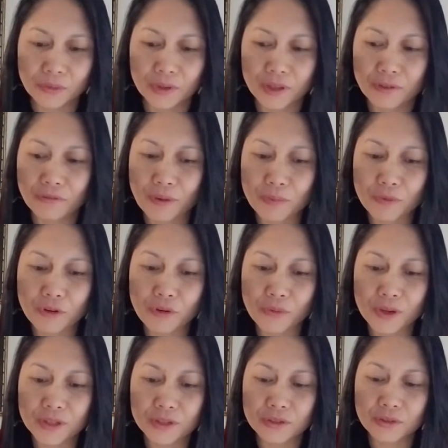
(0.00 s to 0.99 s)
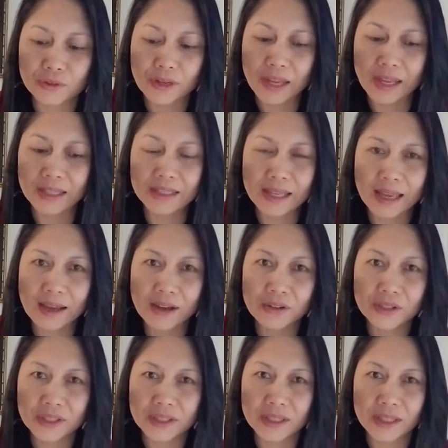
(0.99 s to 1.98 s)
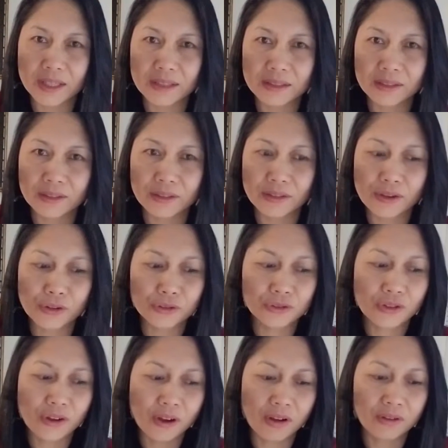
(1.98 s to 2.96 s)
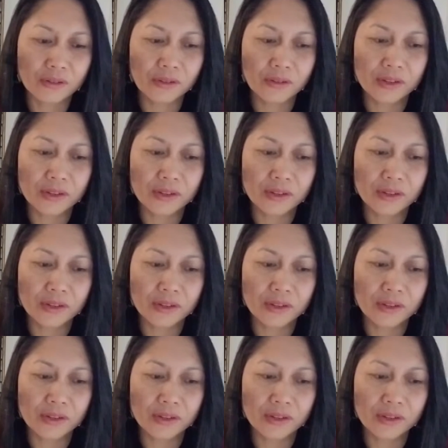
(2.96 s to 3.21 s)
if I'm going to lay down and then talk.